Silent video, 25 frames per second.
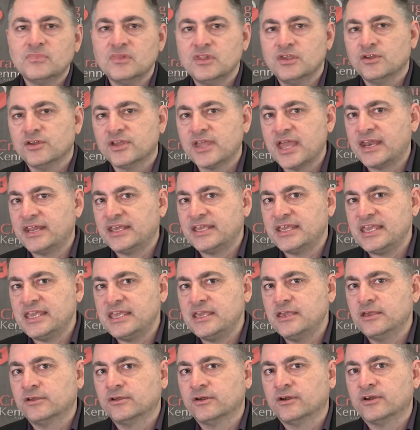You're getting
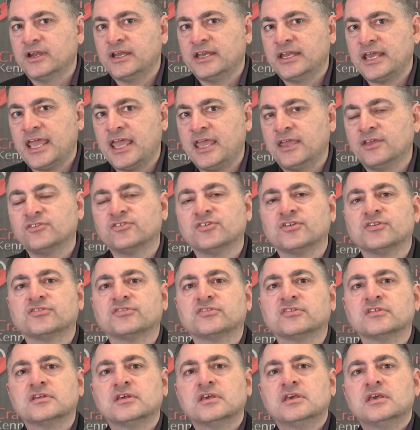eager and
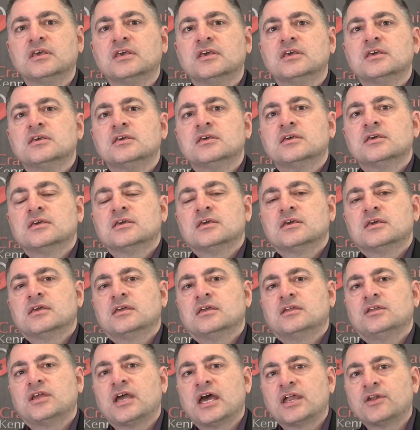anxious.
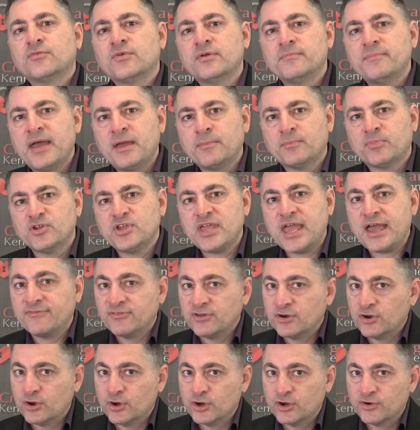You got to remember, you
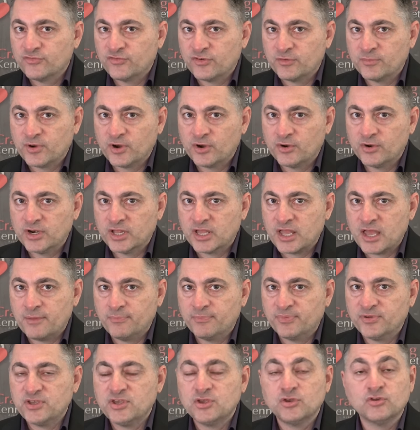haven't heard from her in a
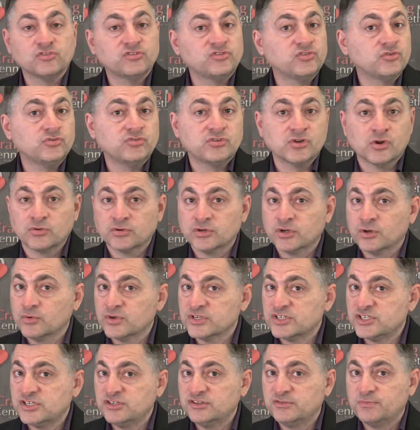couple years. You don't know
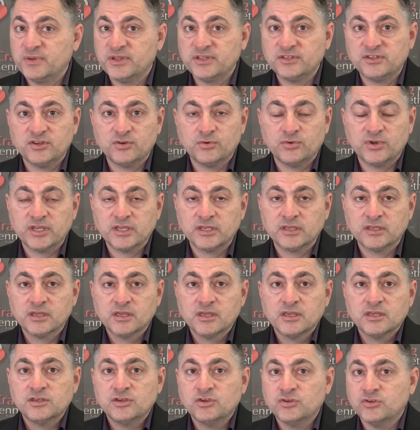what she's been doing.
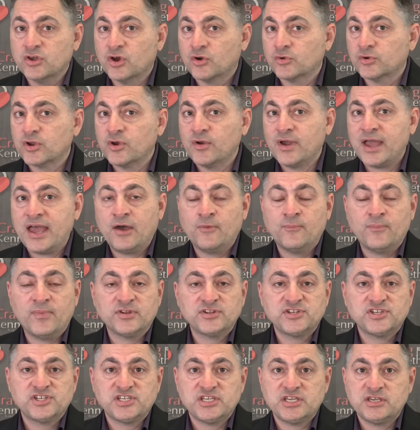You don't know how
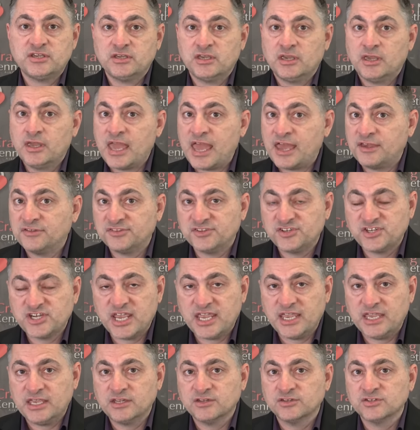much she has
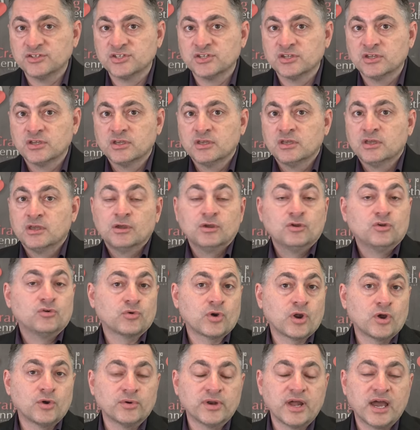changed,
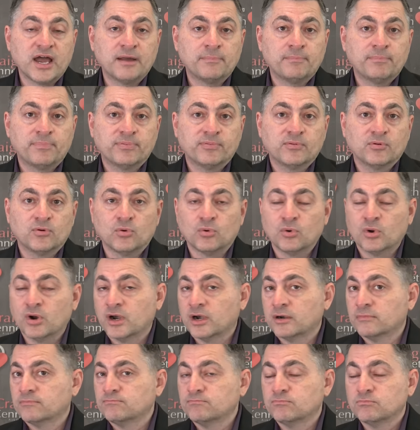grown up,
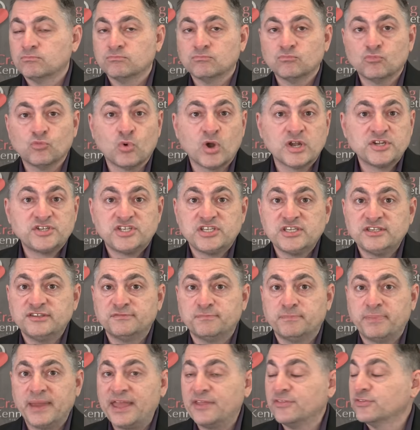or what she's
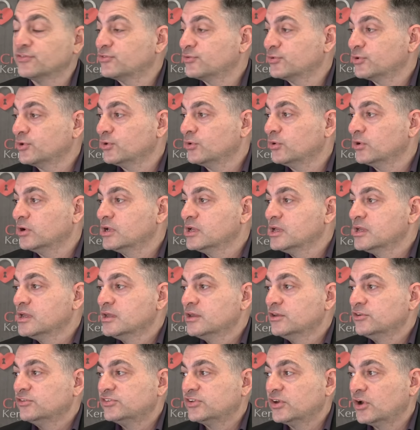been through.
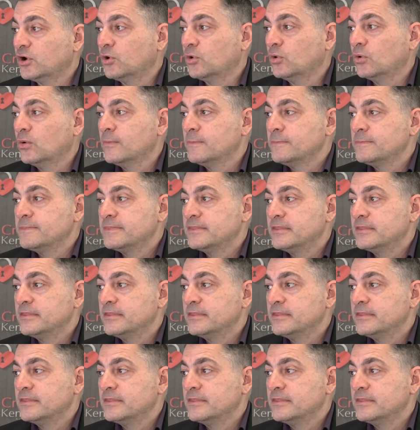So